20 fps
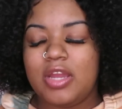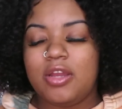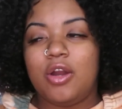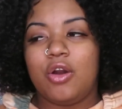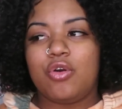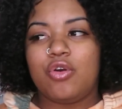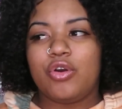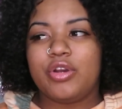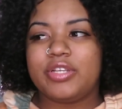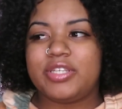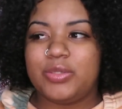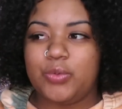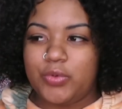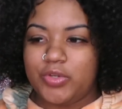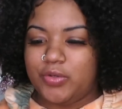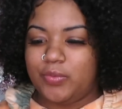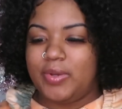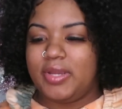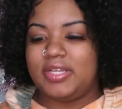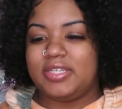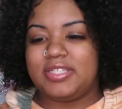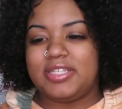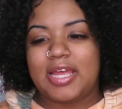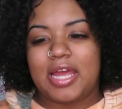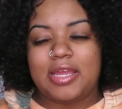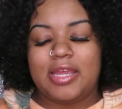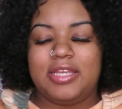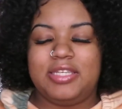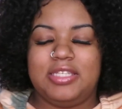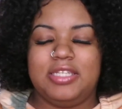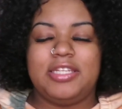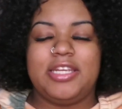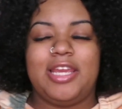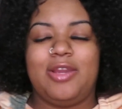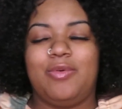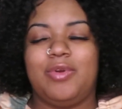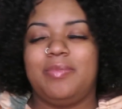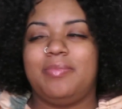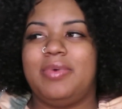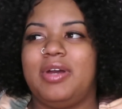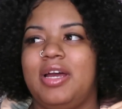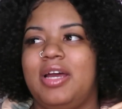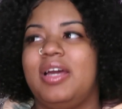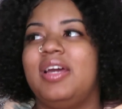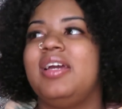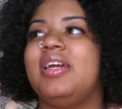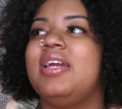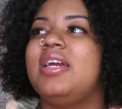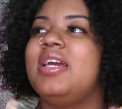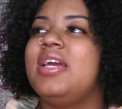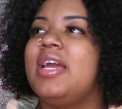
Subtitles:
of course, it went away as the day went by.